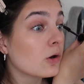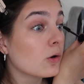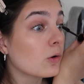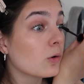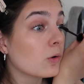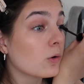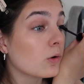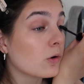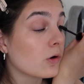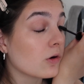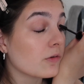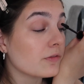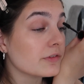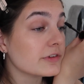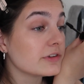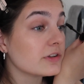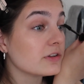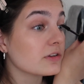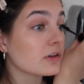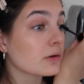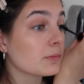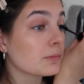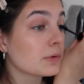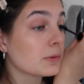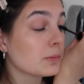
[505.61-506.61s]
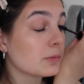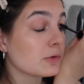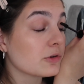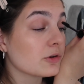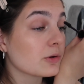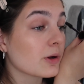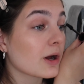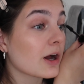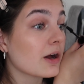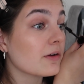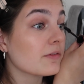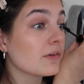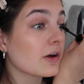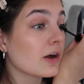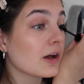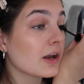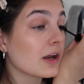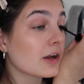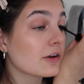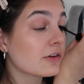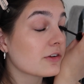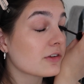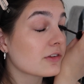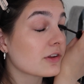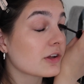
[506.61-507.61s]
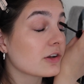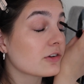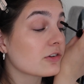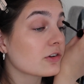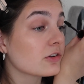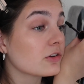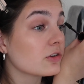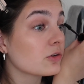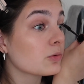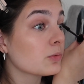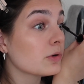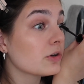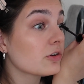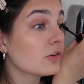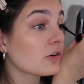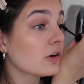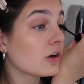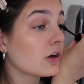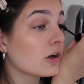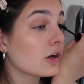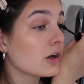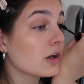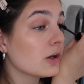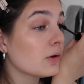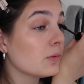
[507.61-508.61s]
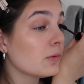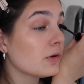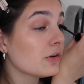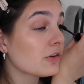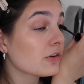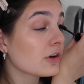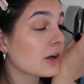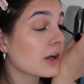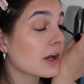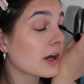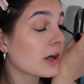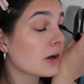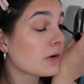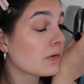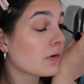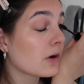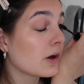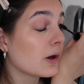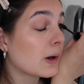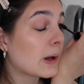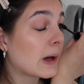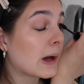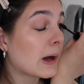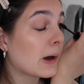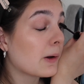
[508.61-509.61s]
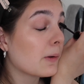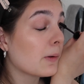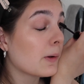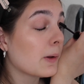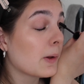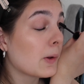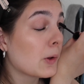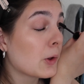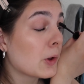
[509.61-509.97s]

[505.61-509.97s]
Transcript: Or obviously some people do have eyelash extensions, which I wish I had right now.